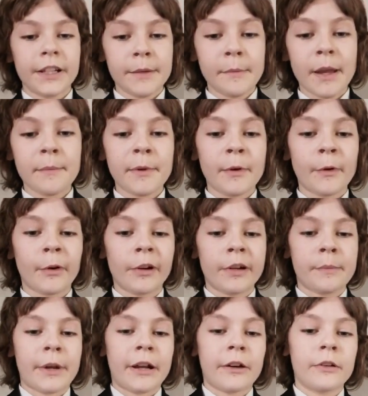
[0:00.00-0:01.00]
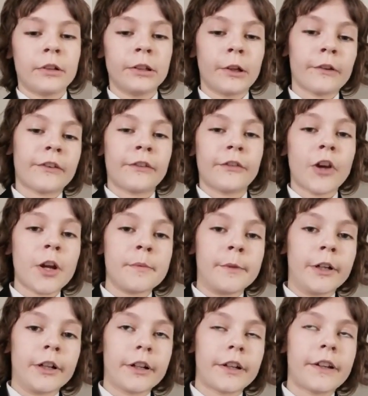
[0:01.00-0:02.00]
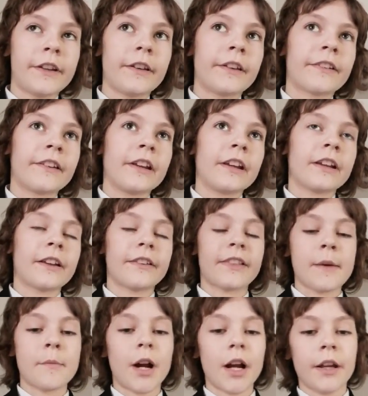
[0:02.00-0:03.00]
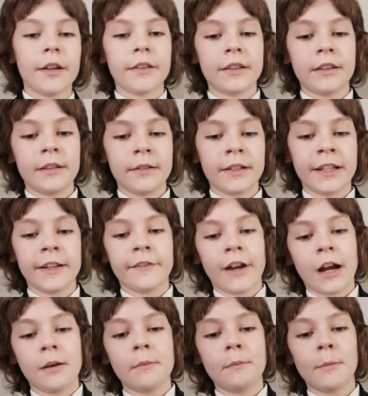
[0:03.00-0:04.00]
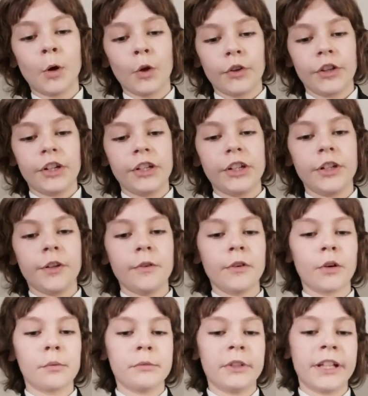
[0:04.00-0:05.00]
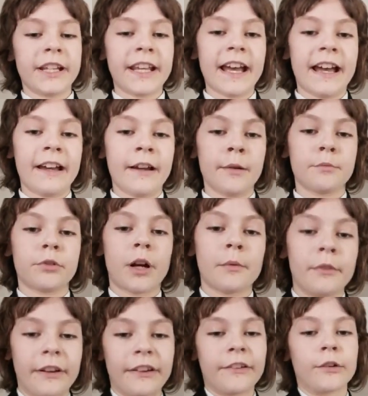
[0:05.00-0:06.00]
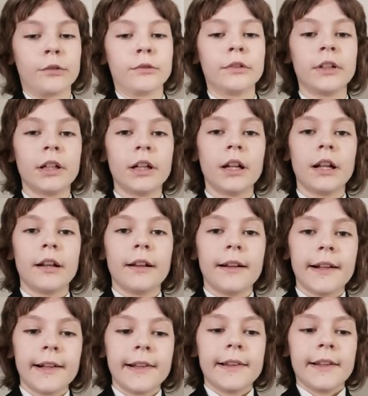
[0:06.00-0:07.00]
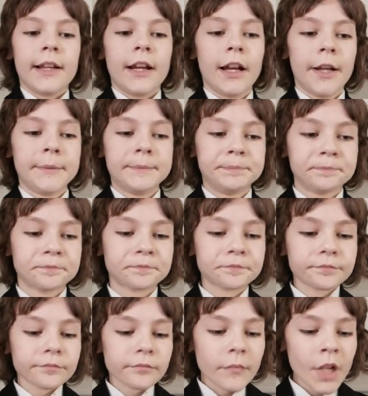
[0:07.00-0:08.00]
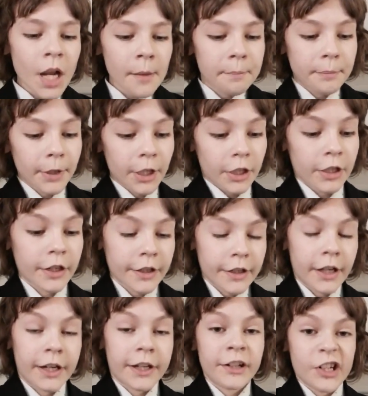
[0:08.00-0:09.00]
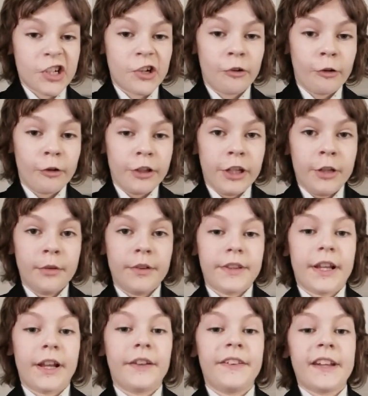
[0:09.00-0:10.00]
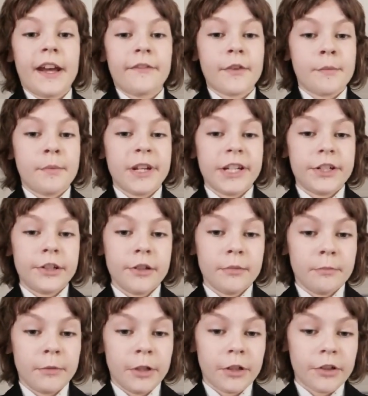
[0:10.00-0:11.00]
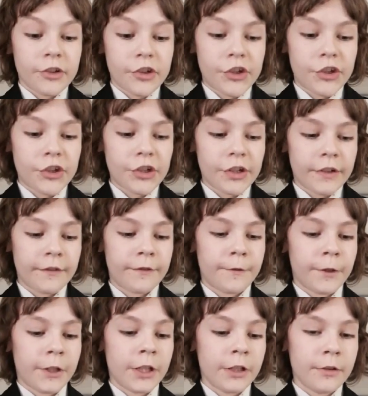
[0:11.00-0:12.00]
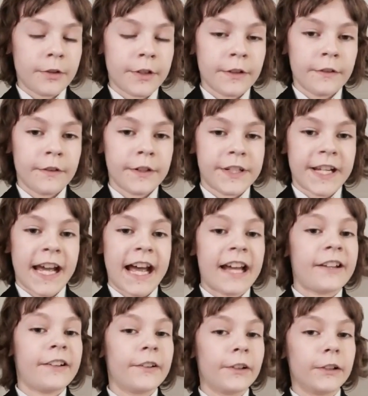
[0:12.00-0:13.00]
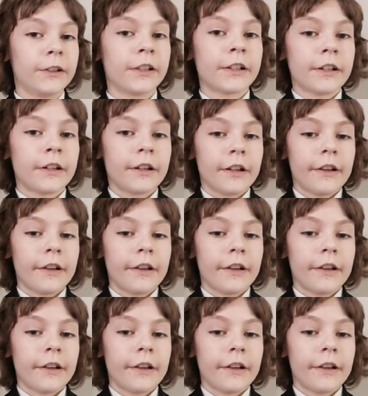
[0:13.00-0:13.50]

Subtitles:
you may be worried about lots of homework, you see, because they might give out more than you normally get at primary school. But I can assure you they'll never be too much for you to handle.